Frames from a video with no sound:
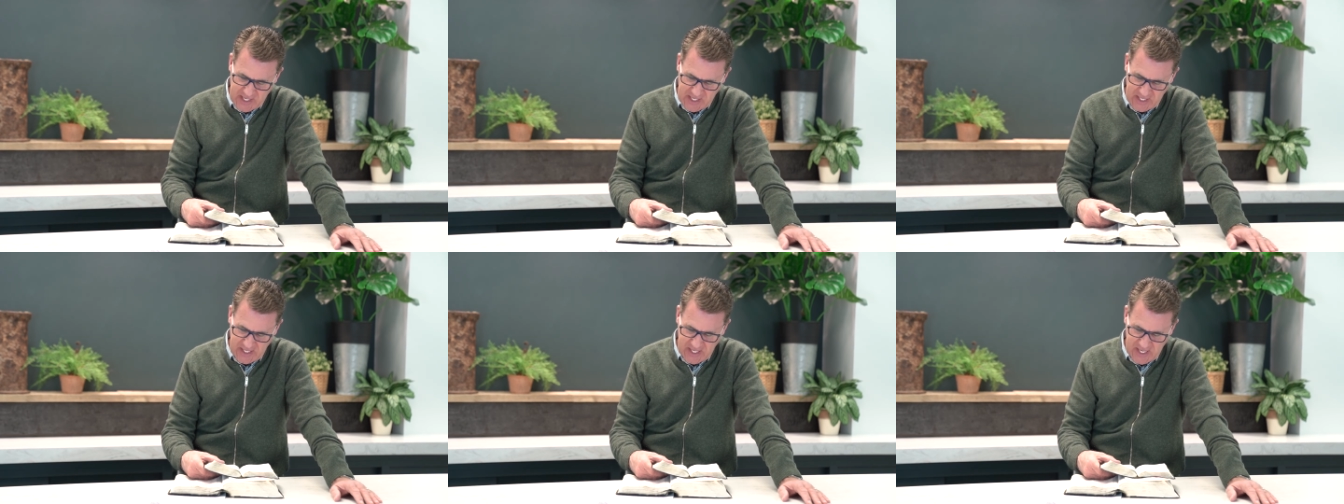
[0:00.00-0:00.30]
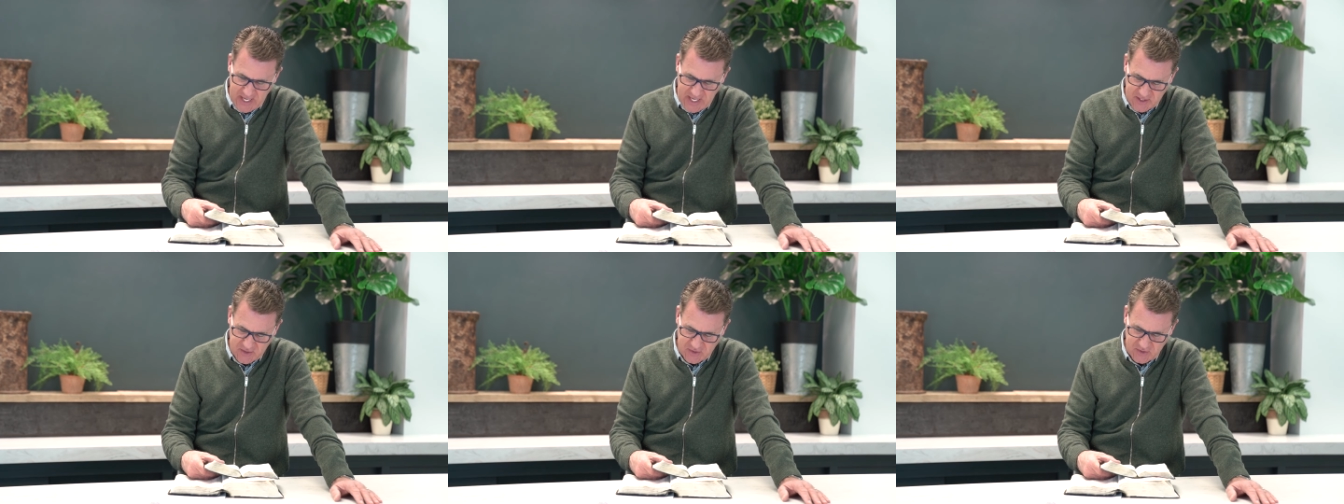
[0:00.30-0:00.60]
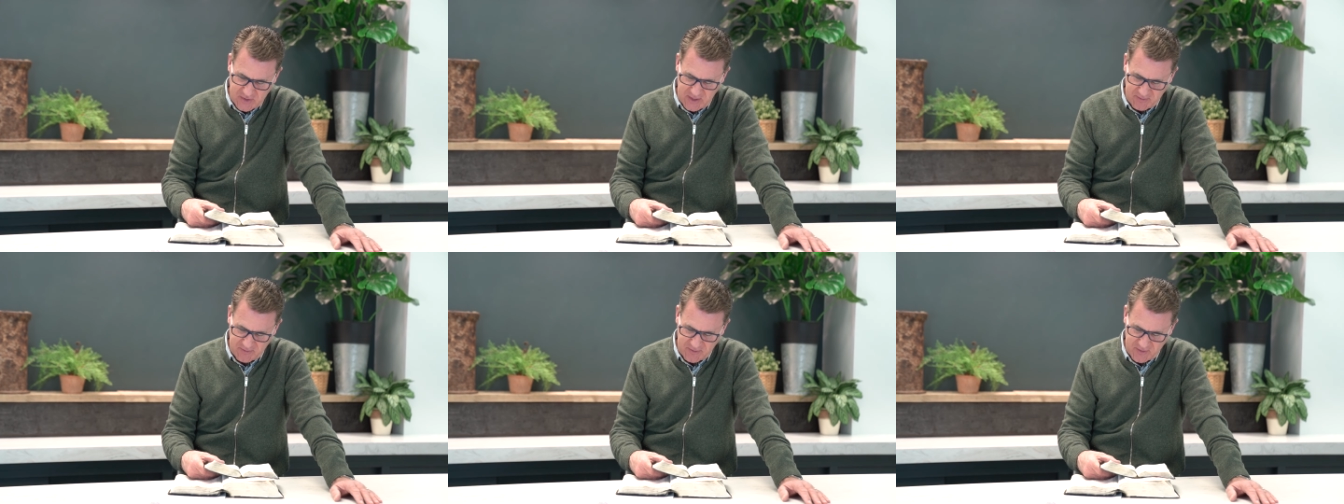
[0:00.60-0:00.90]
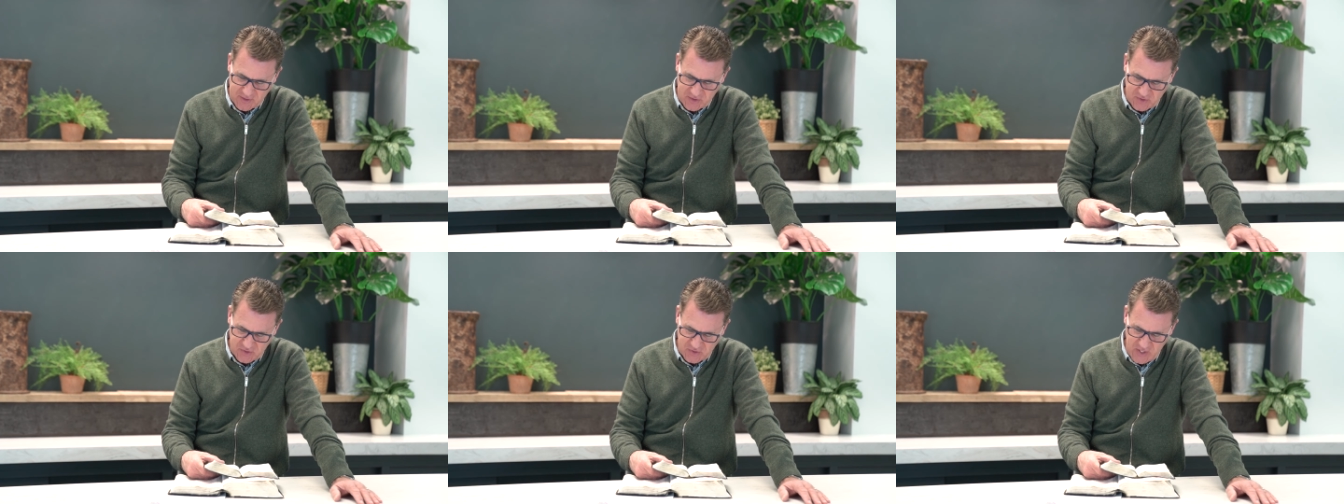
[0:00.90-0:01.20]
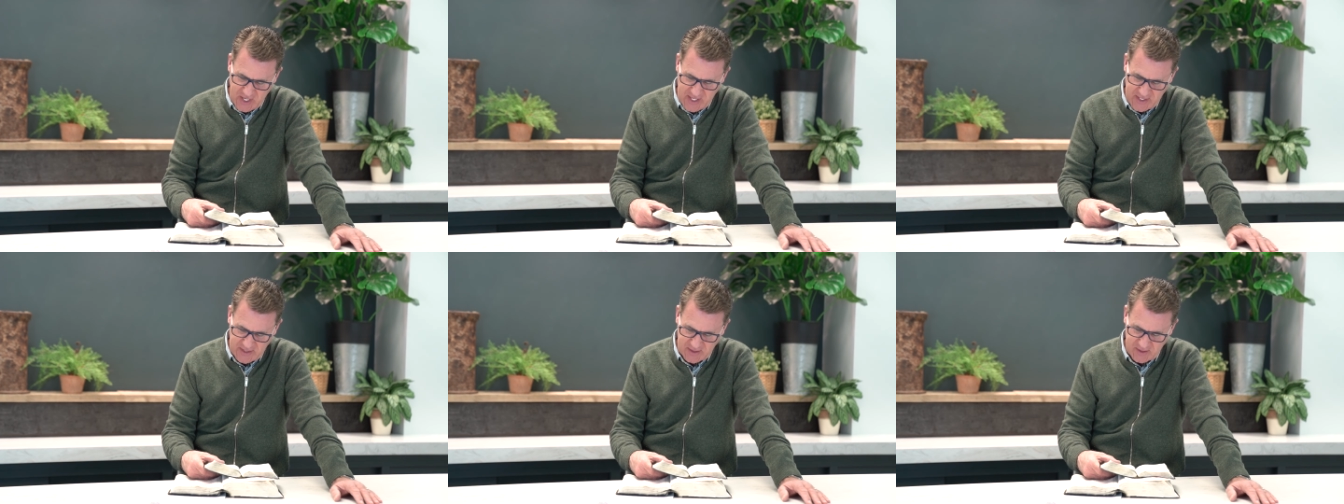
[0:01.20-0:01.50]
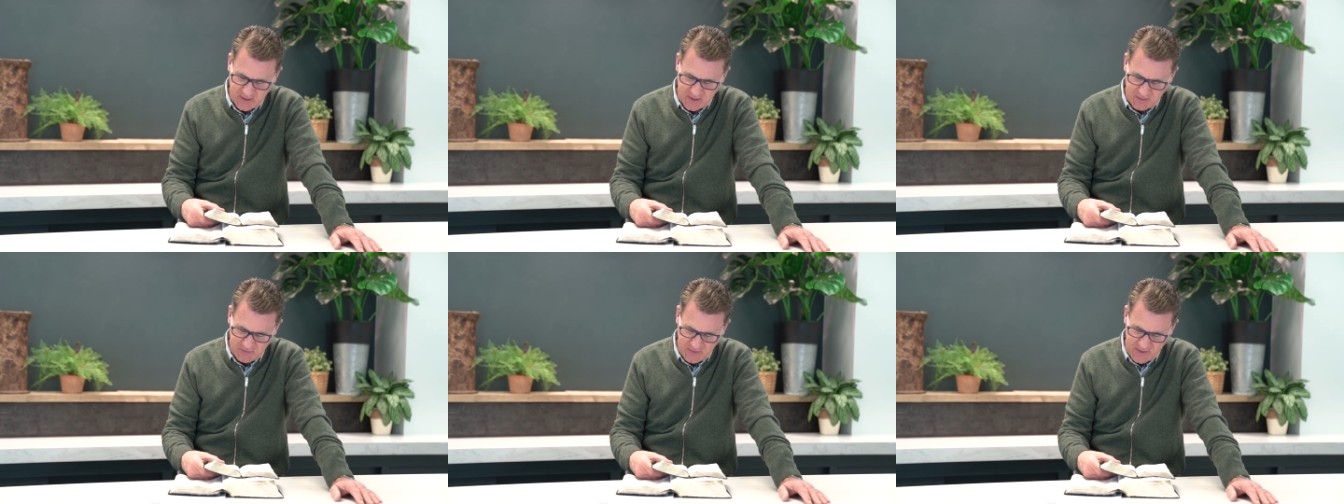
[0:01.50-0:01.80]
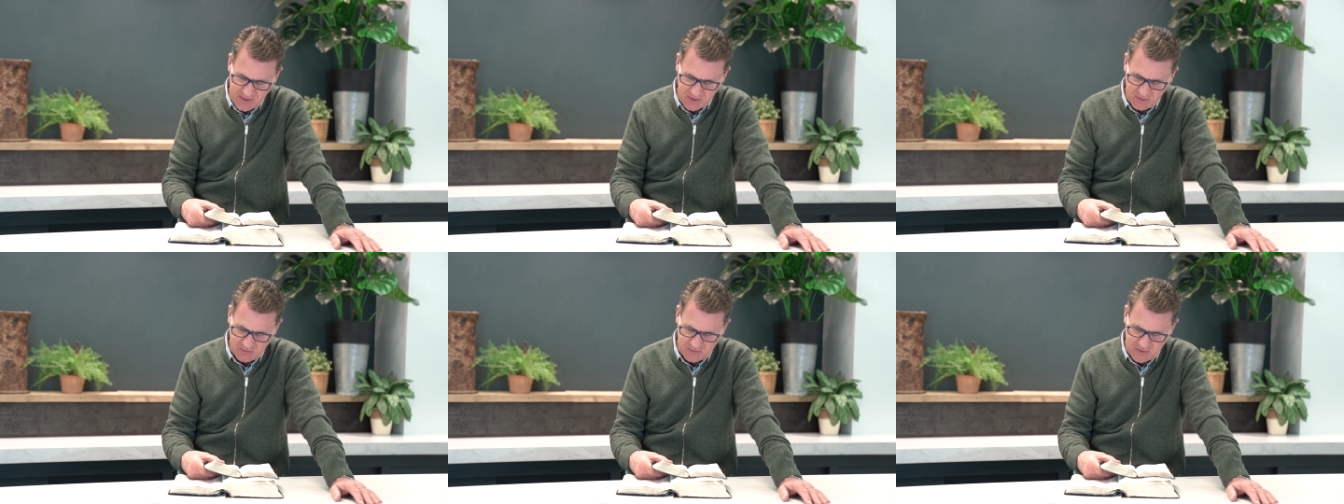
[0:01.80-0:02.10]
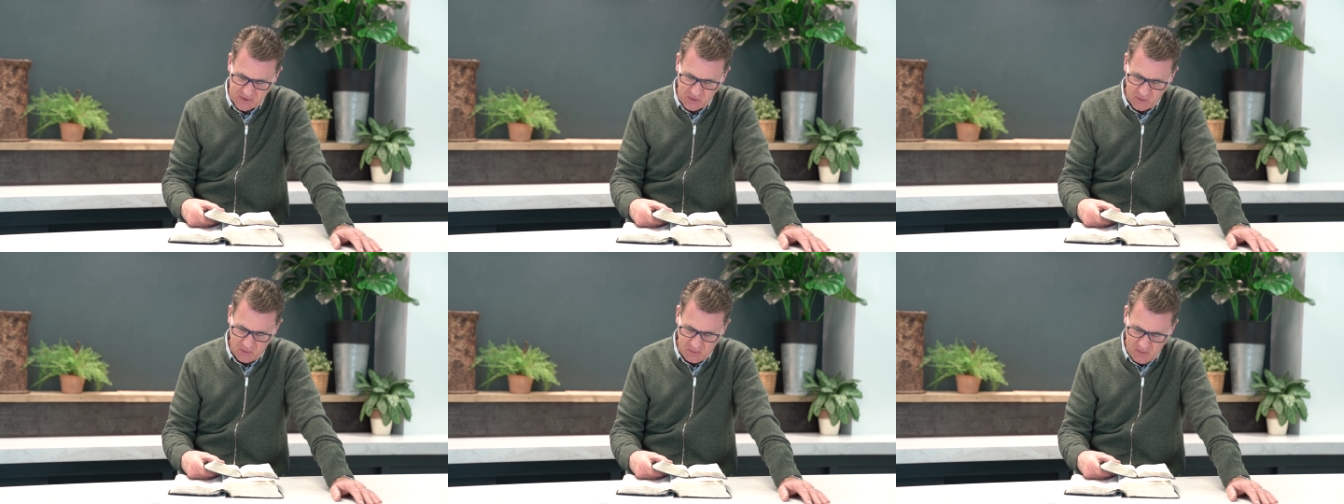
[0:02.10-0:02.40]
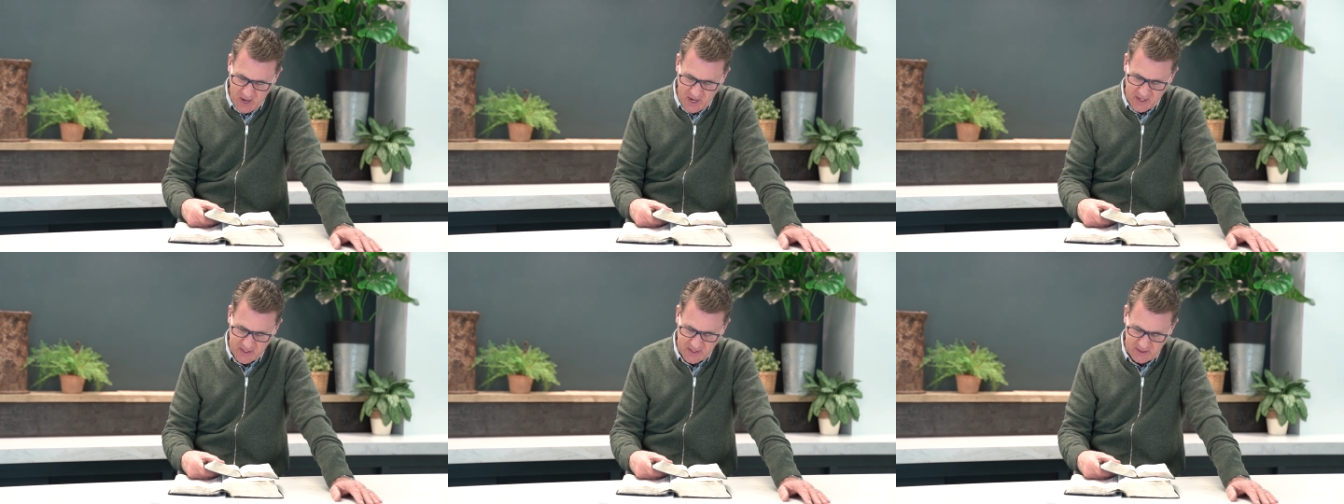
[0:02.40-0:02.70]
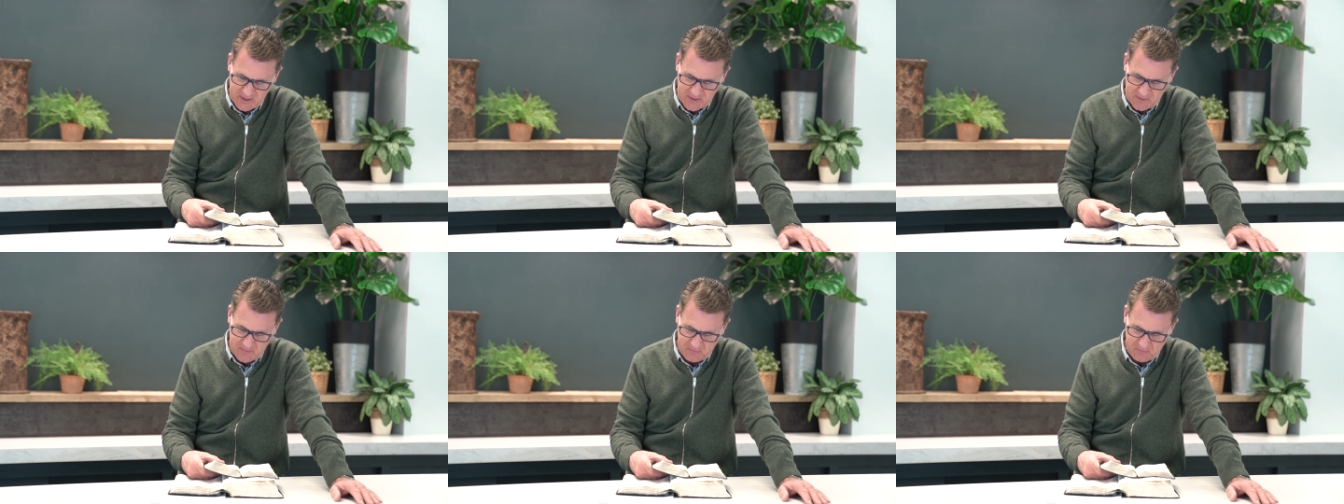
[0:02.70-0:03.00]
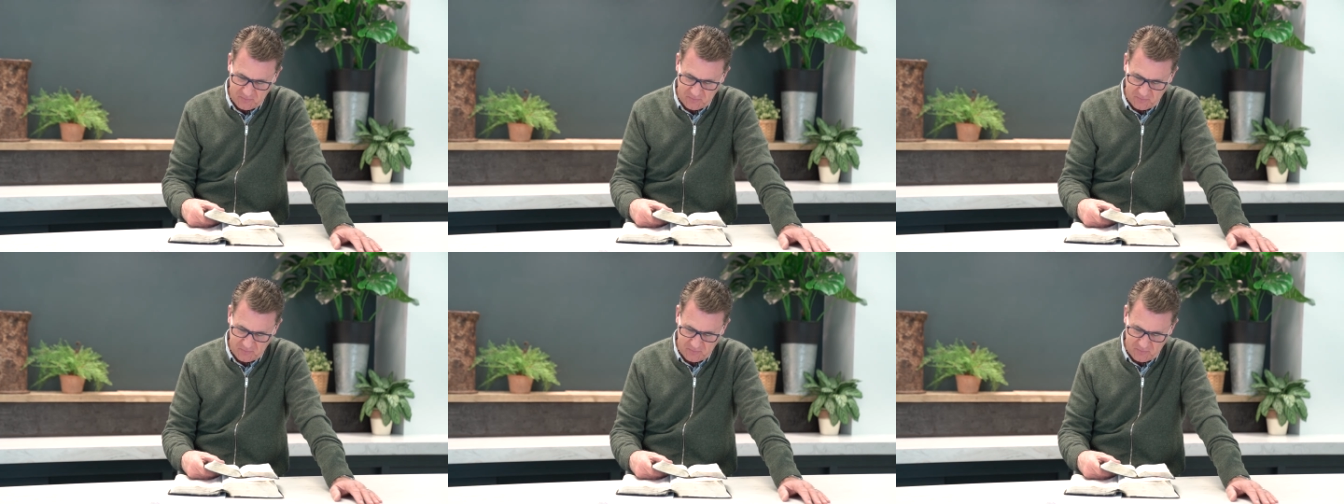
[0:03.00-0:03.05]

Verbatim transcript: lest he forsake the fear of the Almighty.